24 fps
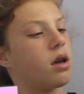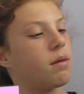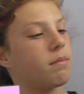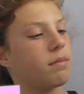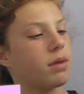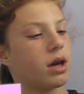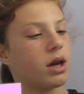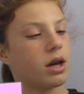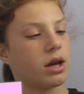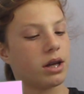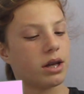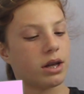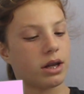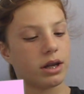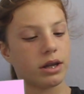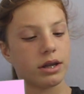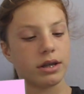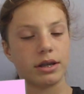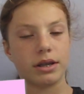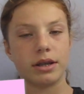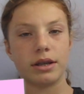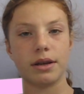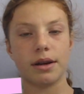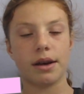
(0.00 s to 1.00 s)

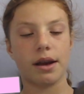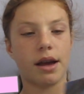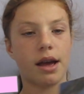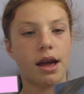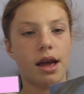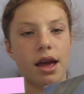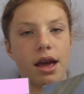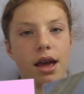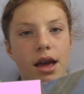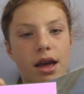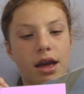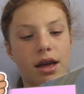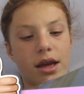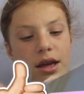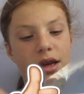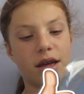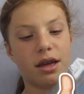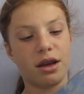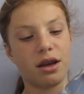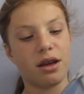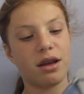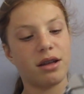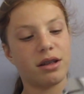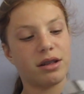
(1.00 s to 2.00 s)
because
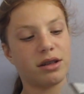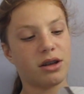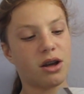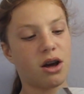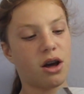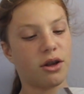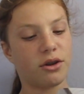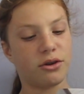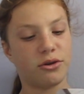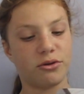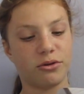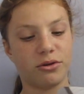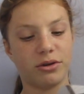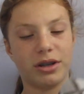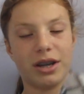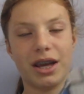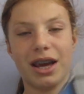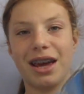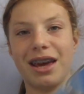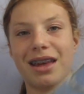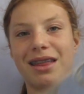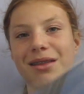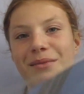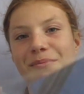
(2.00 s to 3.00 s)
college rolled
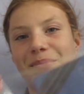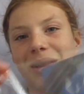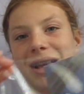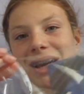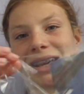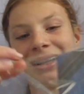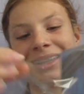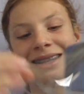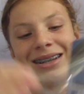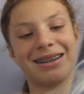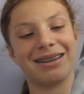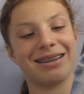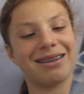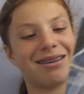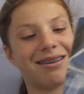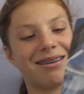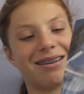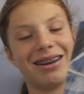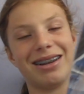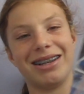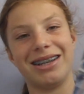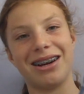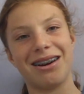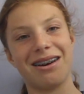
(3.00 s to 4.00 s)
and the plastic is
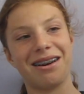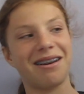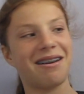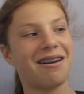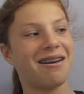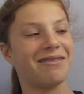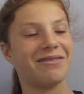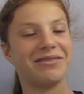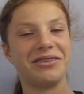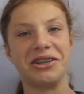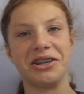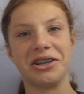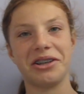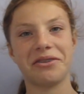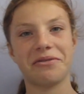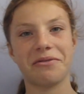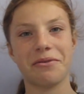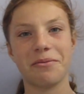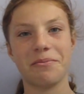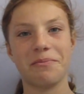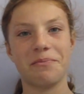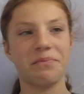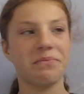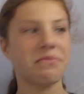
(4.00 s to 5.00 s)
already tearing off just
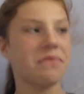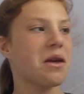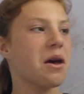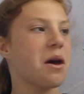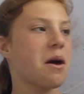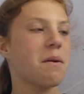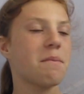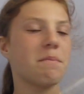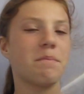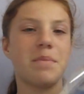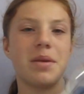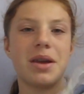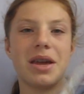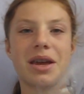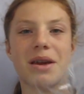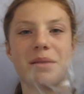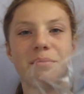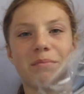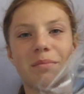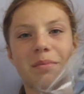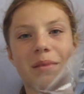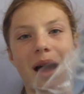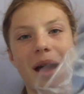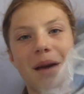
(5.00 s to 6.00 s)
from being
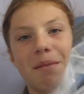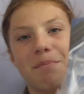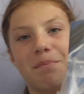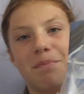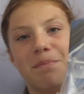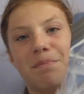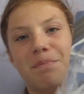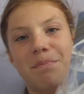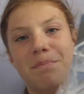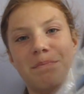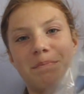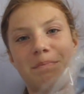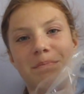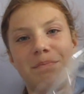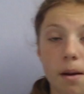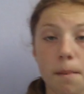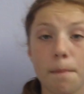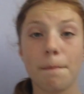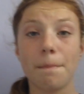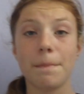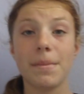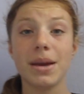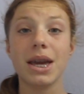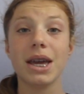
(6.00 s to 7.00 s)
in my
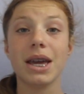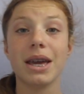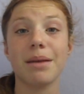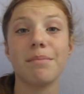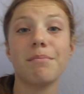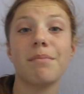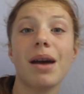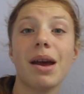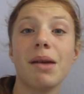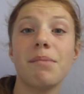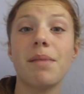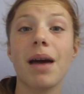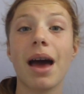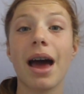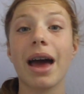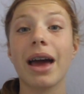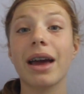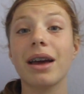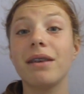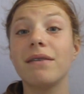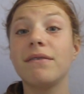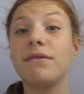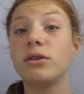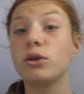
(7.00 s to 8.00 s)
from being in my
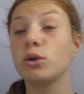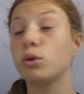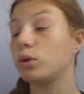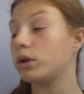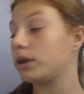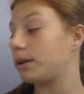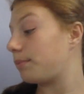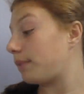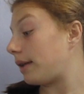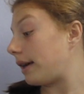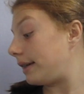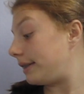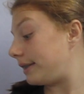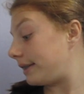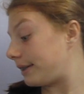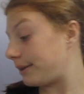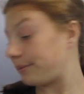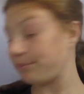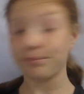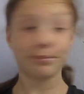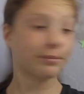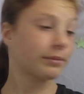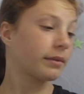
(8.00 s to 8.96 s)
bag of school supplies.